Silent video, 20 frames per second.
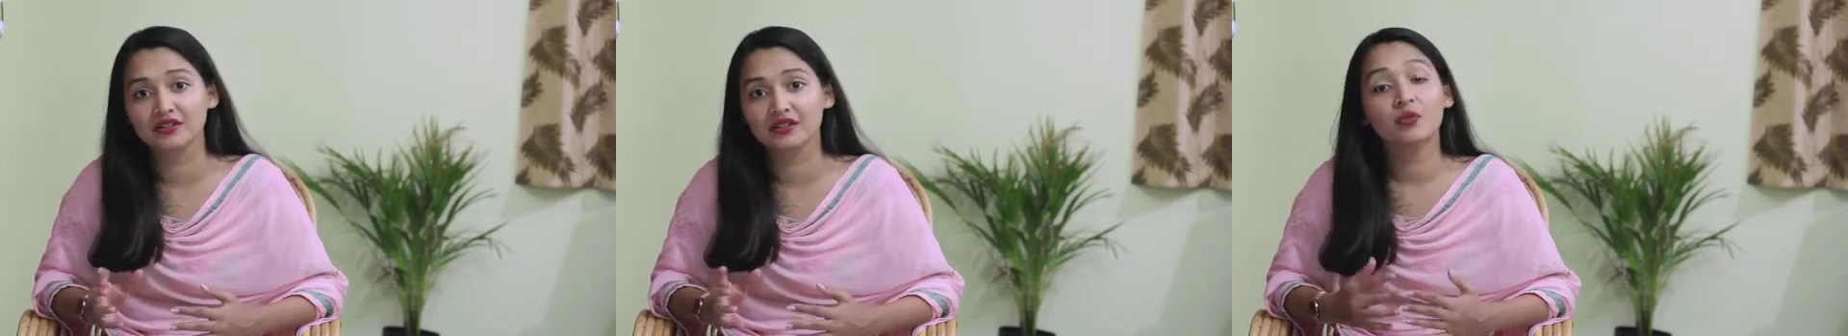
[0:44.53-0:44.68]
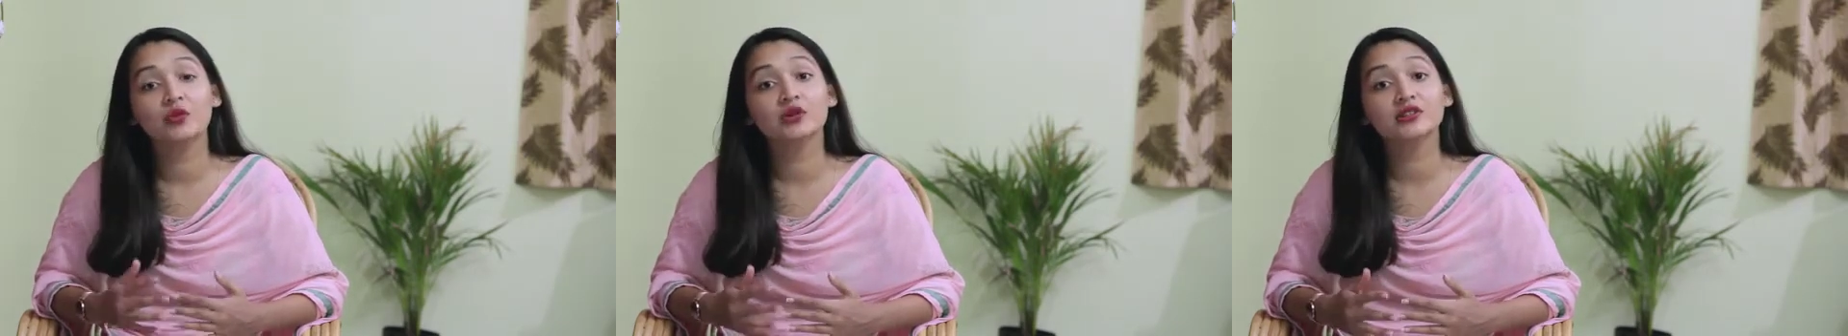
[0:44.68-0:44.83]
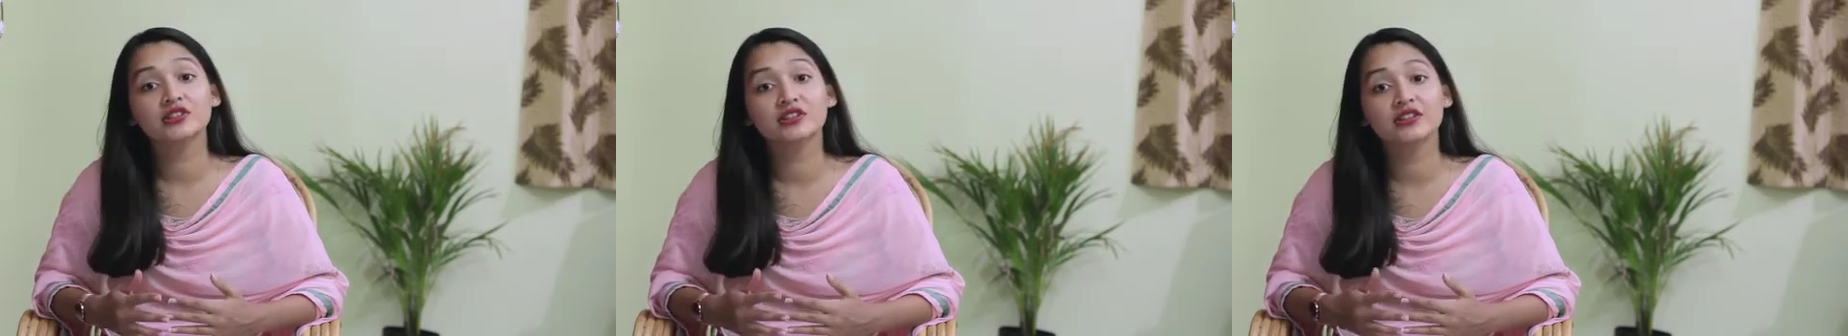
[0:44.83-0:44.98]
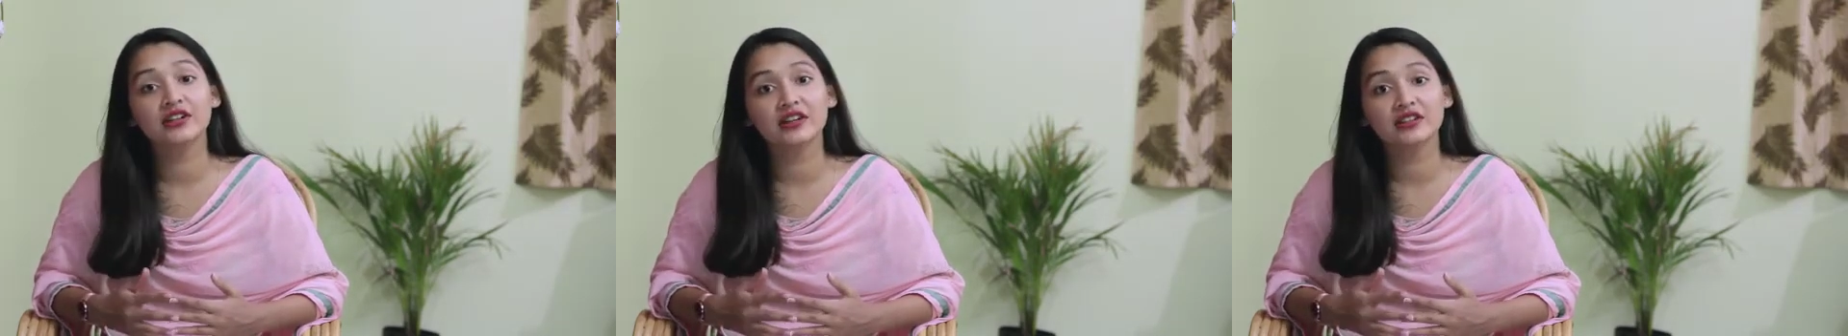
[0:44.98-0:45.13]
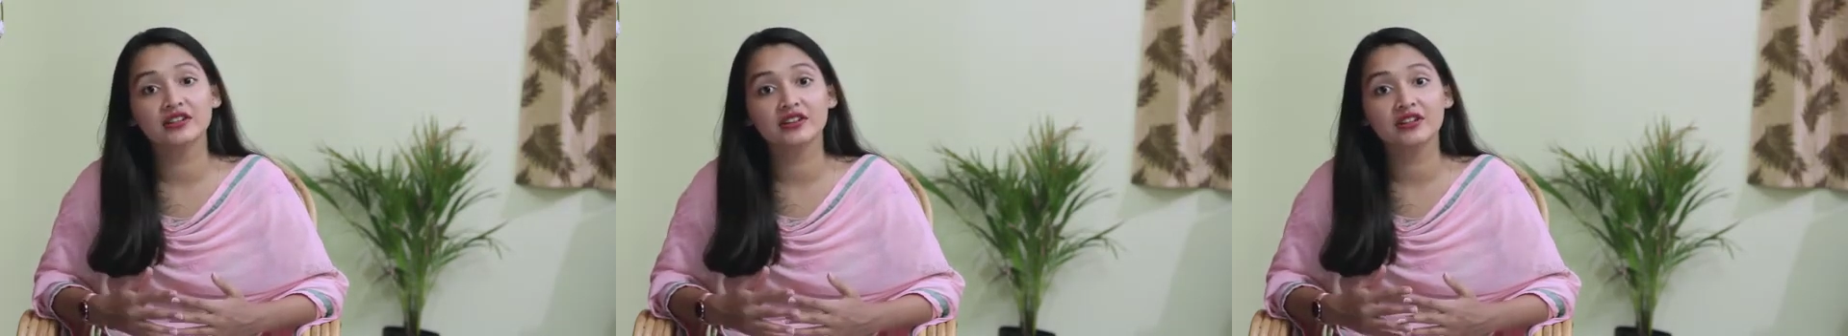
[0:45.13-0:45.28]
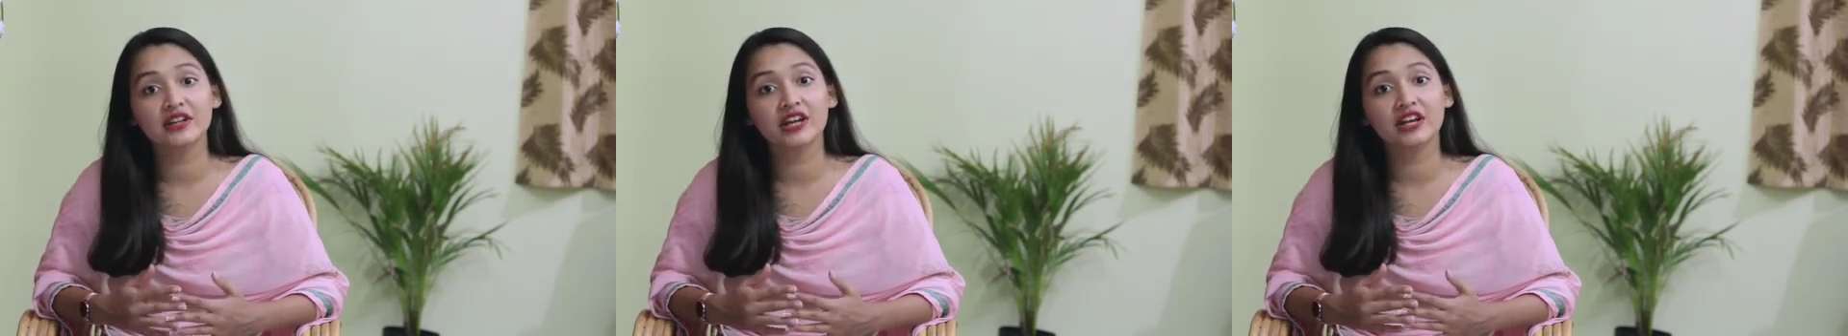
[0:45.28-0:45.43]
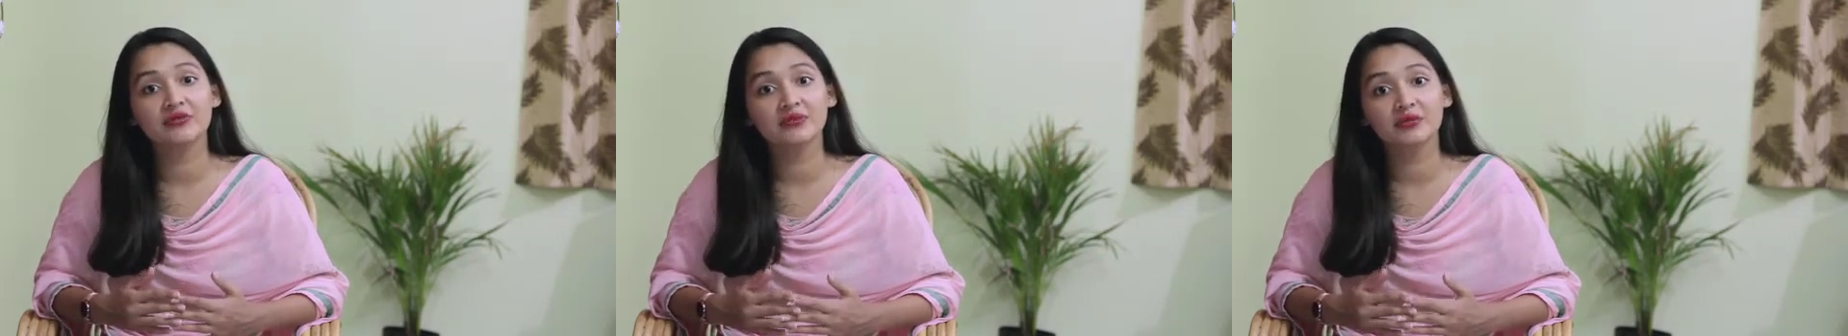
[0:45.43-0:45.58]
which later
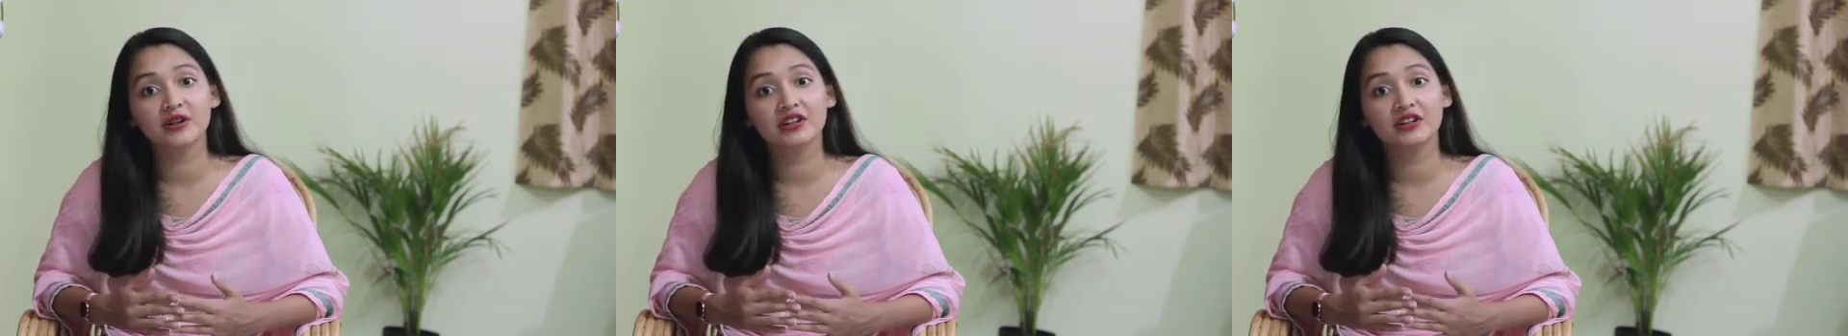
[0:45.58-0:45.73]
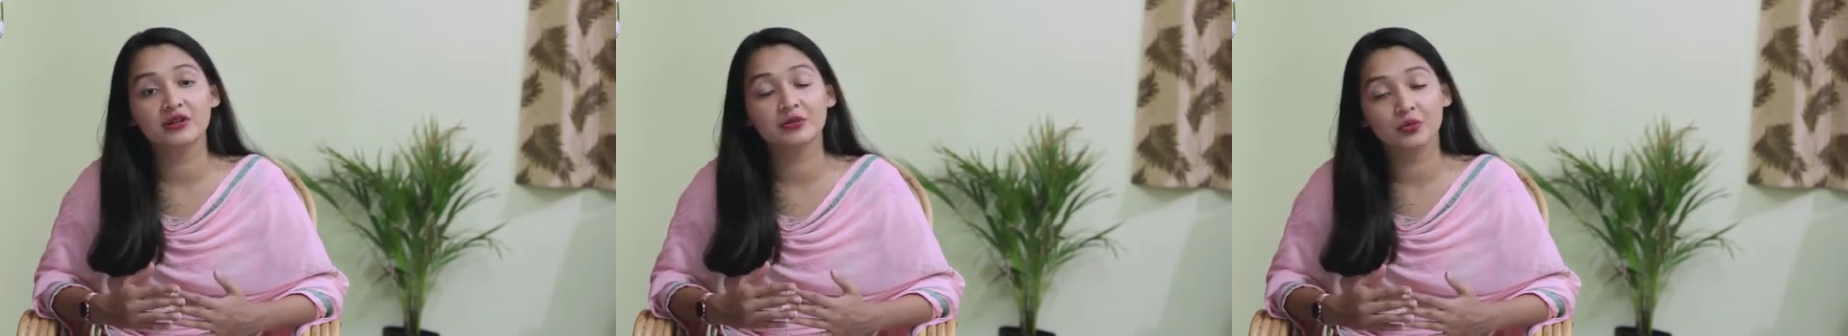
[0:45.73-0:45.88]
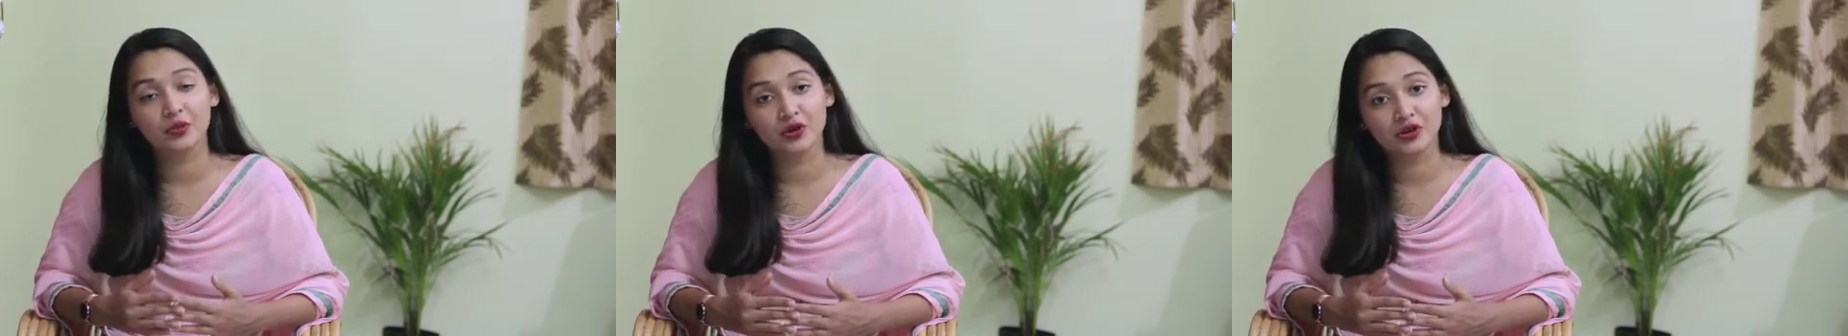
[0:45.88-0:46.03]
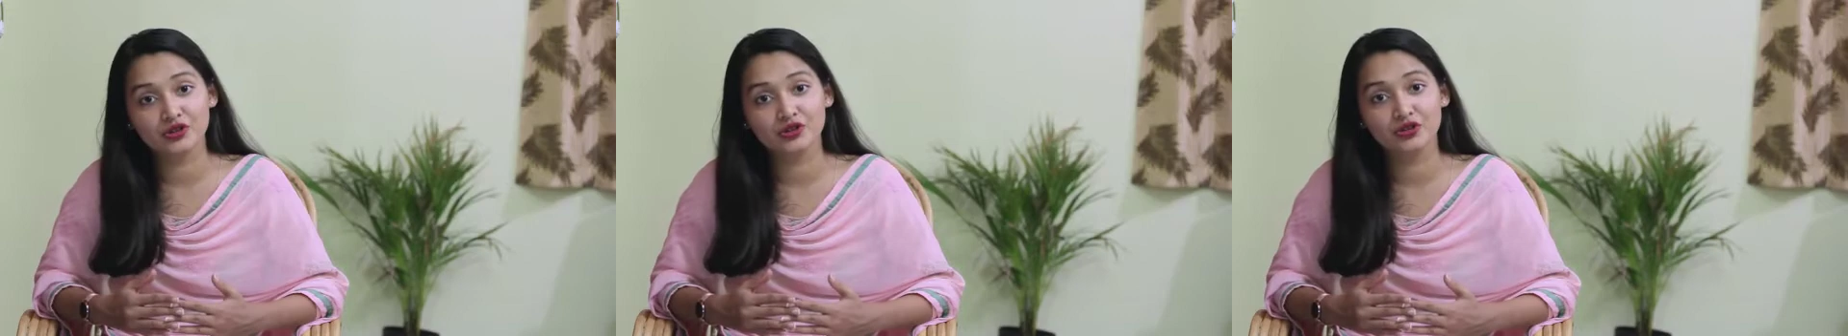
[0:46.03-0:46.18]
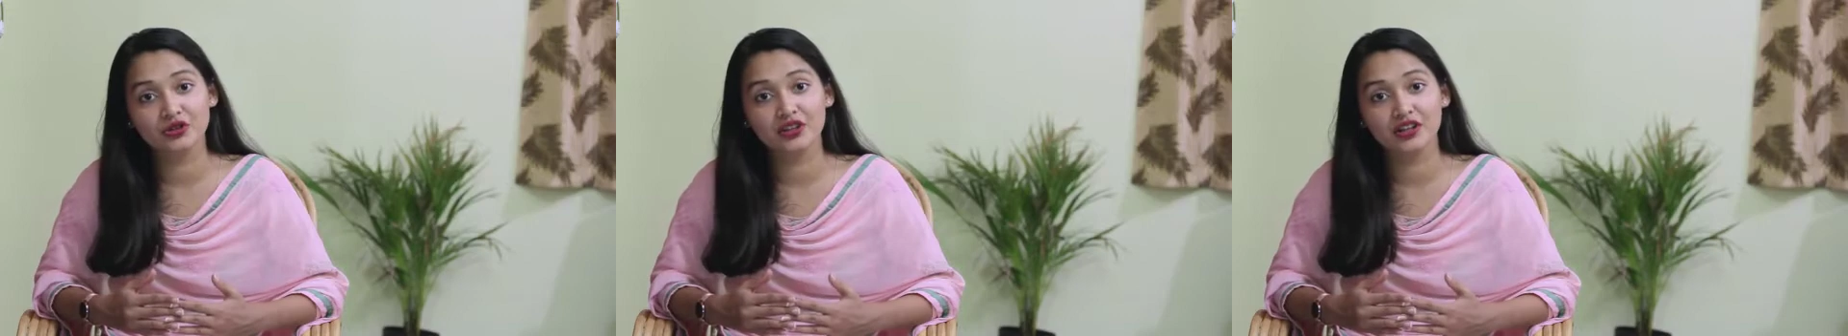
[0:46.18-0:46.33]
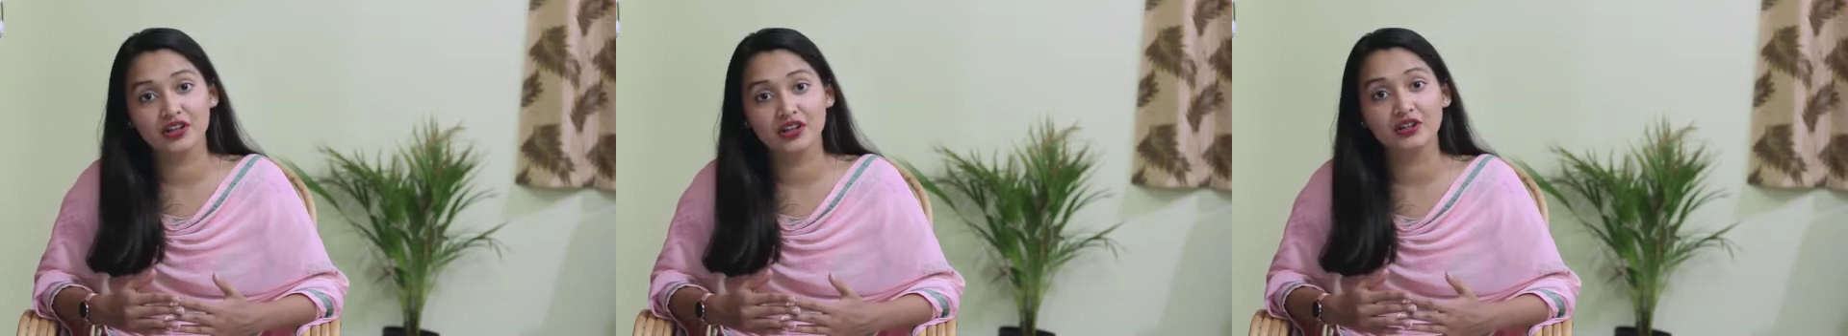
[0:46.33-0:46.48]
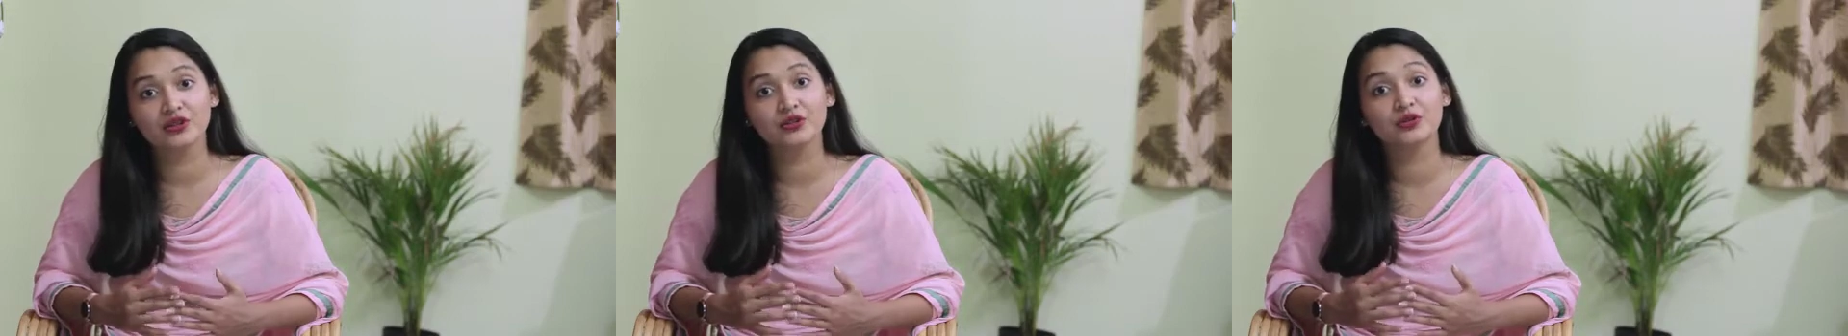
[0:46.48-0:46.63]
gave me an
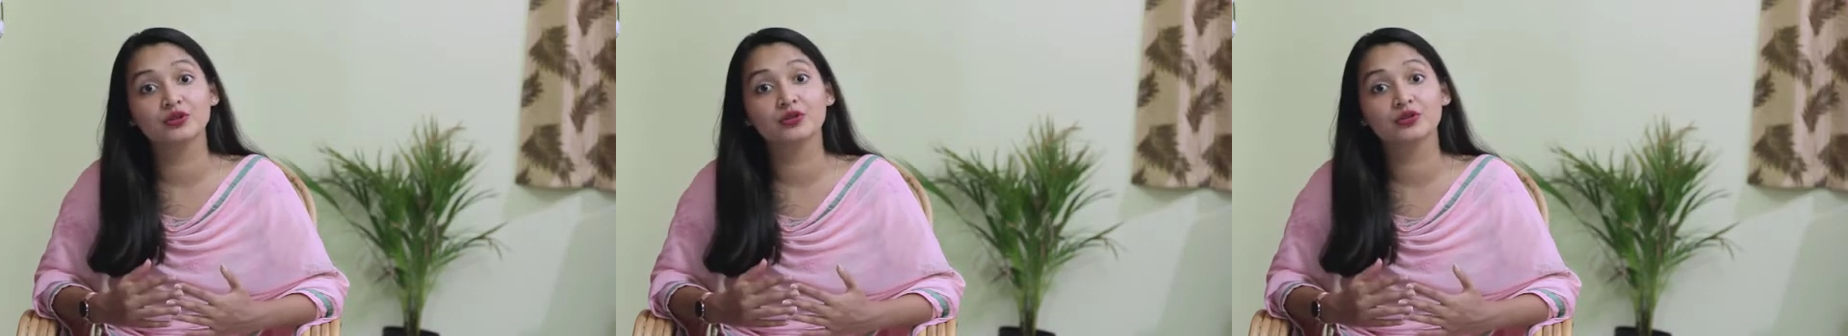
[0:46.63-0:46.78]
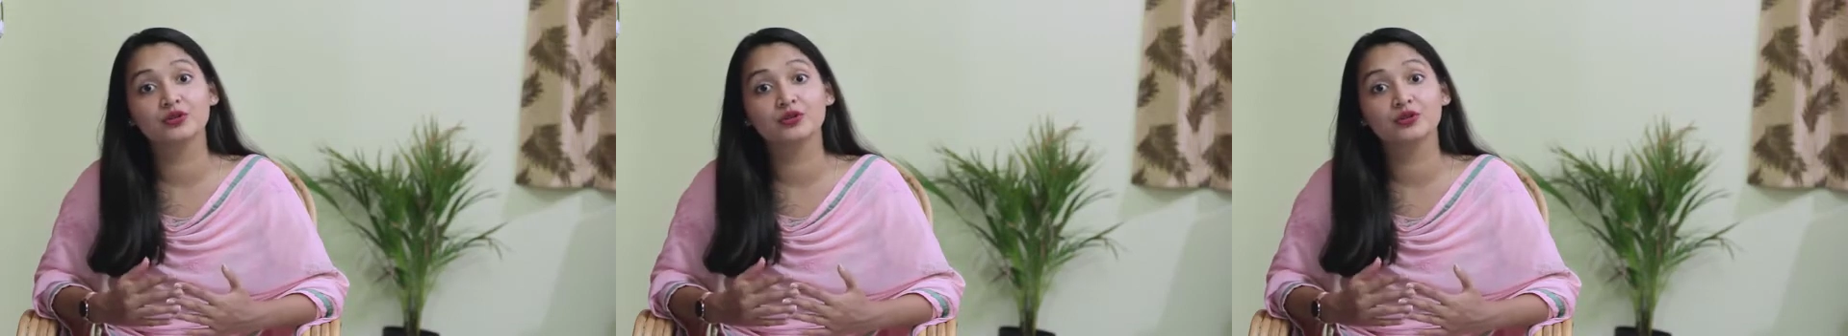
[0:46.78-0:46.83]
opportunity